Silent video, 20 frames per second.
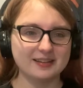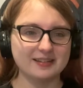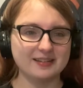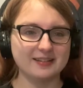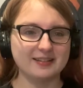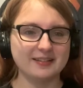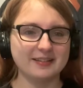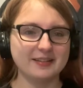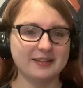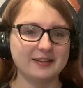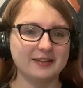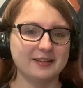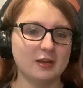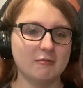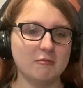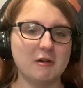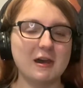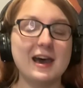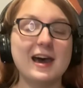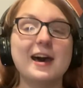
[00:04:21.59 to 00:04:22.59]
Aw.
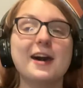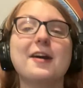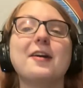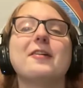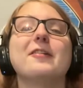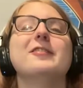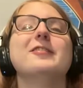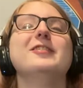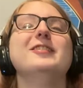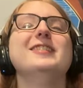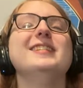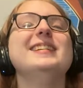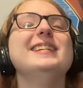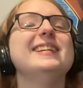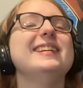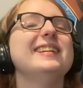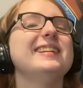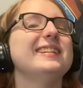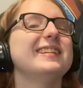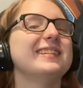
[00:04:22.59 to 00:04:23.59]
Wow.
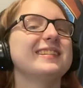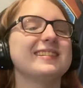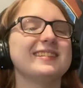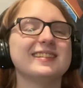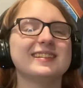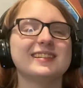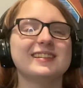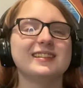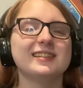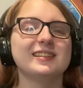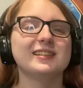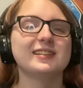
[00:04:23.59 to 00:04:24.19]
He's mad.